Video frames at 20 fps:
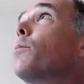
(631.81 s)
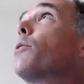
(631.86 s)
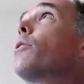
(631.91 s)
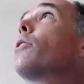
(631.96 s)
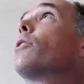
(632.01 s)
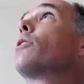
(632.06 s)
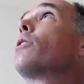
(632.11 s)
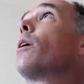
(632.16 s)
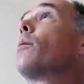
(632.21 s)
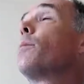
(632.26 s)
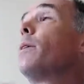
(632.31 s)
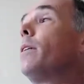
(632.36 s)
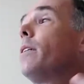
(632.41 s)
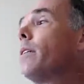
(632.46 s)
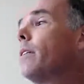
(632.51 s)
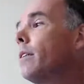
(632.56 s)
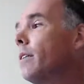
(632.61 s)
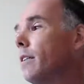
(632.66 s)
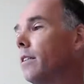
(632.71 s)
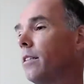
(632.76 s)
because I'm in
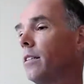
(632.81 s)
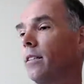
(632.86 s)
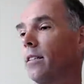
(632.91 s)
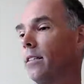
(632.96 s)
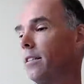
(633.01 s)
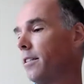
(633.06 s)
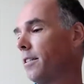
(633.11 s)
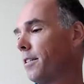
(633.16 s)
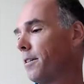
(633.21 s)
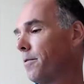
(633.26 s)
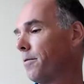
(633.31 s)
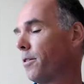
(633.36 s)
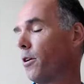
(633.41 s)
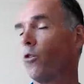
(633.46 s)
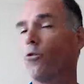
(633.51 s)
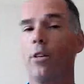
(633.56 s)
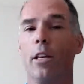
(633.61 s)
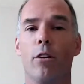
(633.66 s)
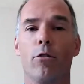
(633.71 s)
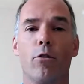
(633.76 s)
the
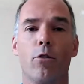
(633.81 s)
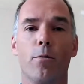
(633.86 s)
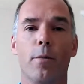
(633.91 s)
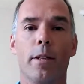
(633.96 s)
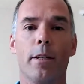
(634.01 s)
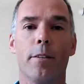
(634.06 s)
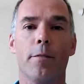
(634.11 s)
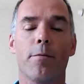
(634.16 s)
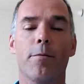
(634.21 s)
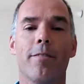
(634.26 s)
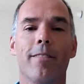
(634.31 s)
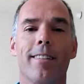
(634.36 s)
hotel room here